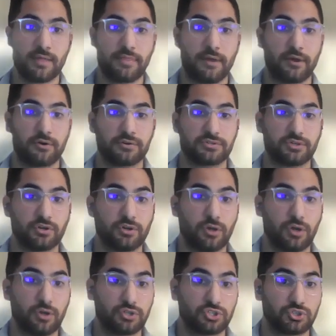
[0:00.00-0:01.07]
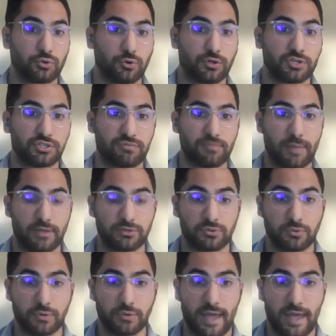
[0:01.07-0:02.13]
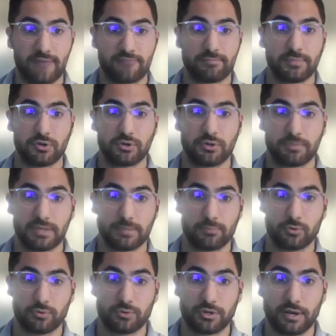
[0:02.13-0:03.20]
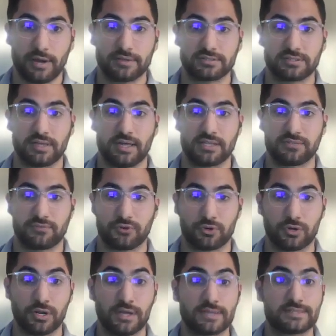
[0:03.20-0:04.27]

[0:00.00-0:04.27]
There is a shortage of about 2.5 million people in the United States for